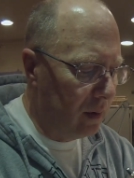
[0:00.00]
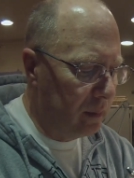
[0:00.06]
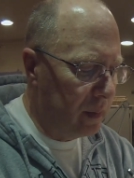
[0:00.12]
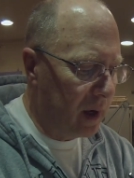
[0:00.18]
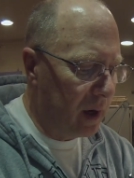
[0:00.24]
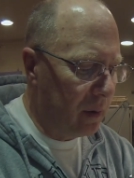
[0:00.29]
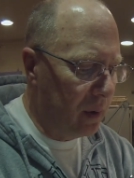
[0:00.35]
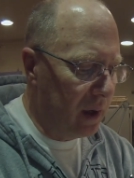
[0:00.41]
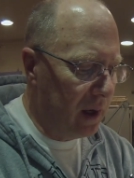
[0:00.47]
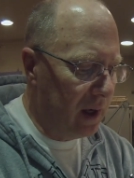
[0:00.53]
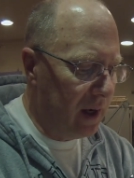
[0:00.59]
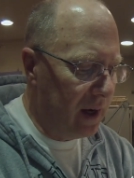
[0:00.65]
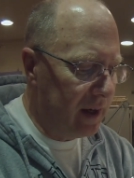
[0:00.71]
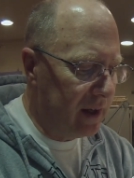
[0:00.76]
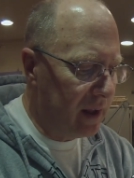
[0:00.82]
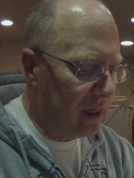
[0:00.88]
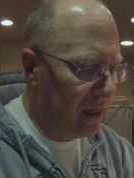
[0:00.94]
But I really
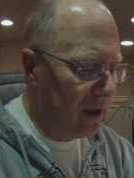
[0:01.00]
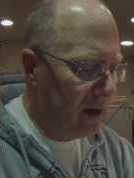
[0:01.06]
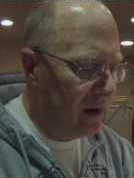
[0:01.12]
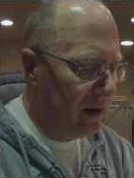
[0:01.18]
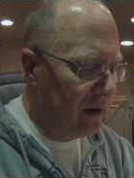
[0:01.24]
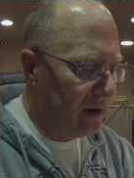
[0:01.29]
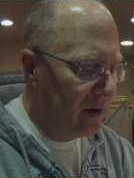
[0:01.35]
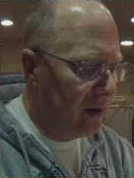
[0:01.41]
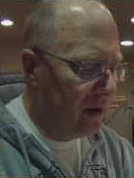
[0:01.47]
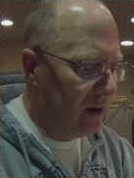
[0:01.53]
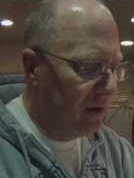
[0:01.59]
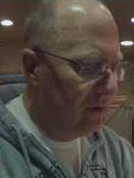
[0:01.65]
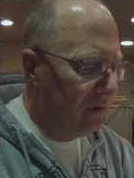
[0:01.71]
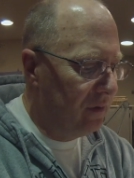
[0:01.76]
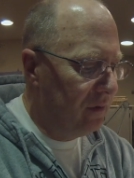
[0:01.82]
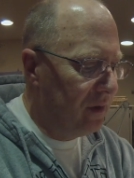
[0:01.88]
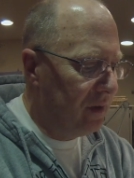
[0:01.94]
like to thin it a good
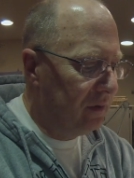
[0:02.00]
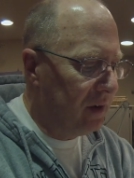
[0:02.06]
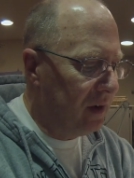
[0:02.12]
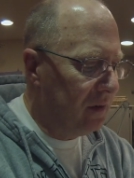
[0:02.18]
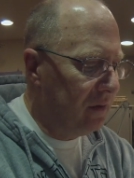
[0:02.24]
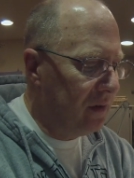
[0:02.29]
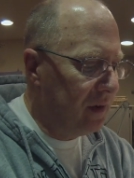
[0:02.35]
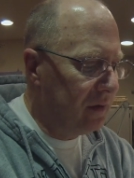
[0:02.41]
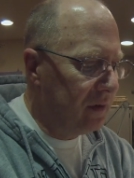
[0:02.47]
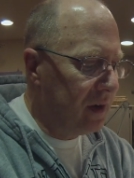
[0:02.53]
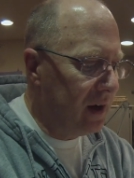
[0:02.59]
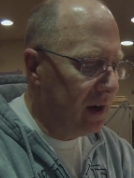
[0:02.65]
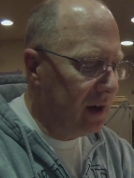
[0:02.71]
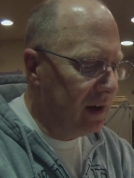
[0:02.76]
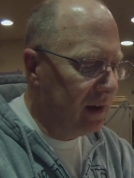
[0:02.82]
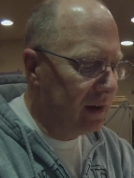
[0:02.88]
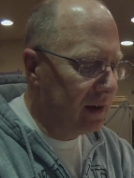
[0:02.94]

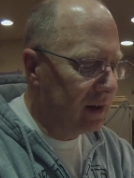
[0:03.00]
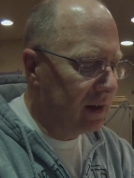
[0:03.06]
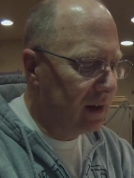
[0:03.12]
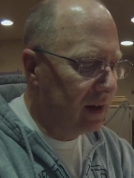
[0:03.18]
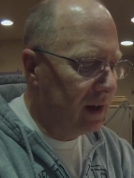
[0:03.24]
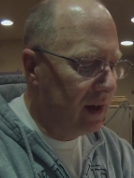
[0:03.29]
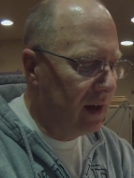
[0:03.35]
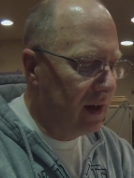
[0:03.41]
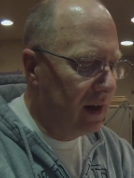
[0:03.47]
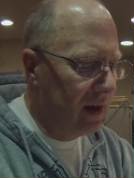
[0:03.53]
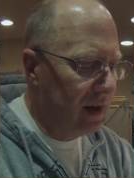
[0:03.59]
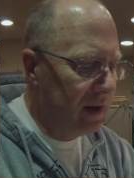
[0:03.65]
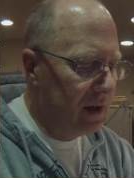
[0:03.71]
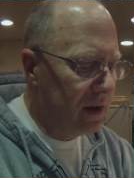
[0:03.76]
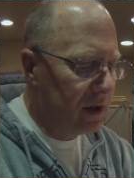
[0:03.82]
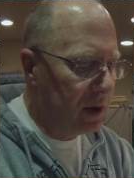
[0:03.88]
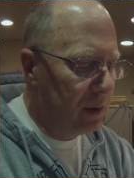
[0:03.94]

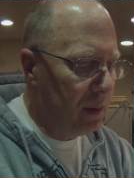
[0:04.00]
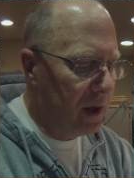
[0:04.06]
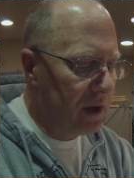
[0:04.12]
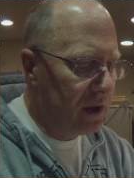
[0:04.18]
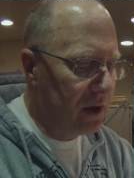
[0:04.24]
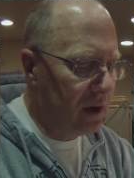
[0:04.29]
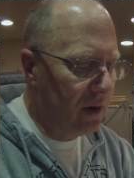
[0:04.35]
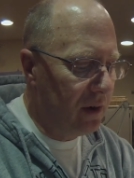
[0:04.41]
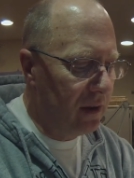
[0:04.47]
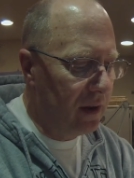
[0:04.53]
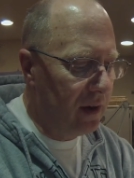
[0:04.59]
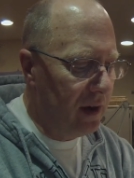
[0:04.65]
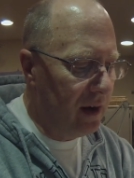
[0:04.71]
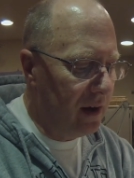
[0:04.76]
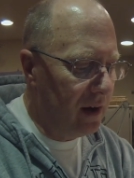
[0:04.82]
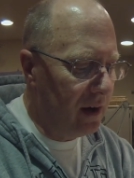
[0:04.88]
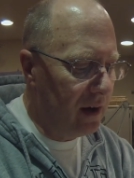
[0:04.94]
50-50 just to make sure
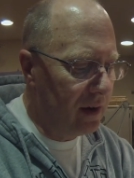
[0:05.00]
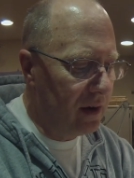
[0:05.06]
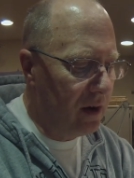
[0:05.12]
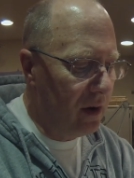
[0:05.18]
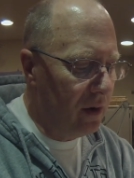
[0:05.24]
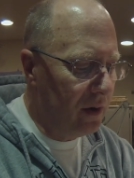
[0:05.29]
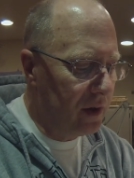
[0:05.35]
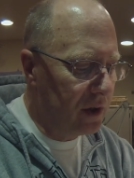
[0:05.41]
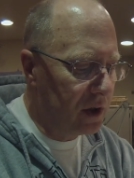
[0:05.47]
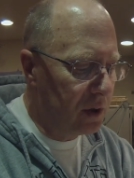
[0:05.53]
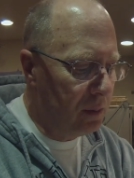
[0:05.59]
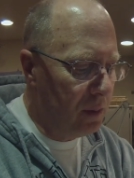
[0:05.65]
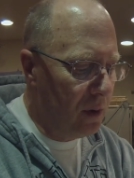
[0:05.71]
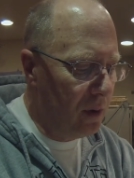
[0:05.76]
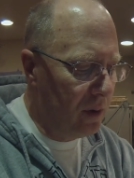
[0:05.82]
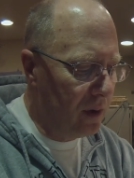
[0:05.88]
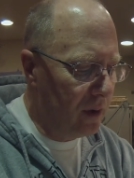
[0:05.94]
the coat is
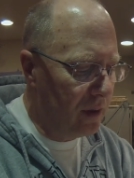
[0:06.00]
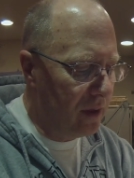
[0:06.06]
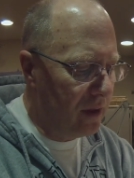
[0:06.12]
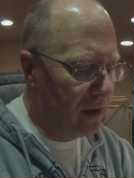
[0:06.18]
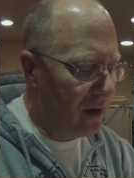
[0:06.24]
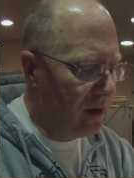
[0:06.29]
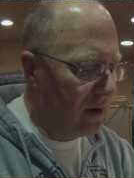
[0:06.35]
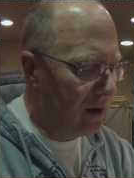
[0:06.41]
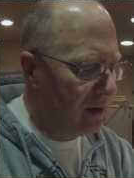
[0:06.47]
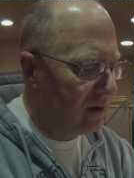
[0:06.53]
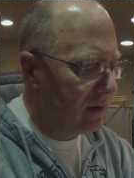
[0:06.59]
smooth and thin.